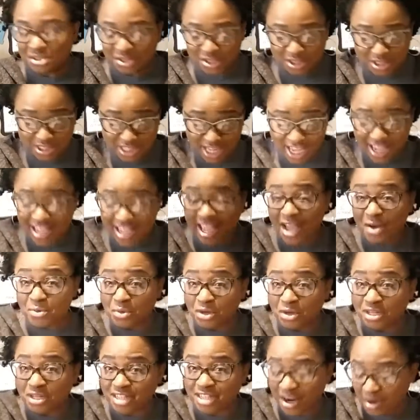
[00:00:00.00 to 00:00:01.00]
today i
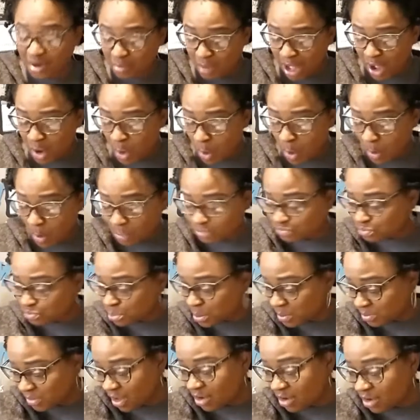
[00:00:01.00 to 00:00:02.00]
want to talk about
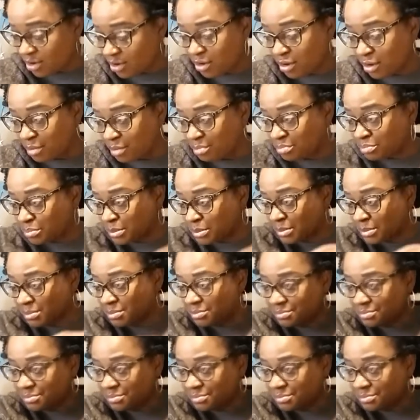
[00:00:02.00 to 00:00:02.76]
um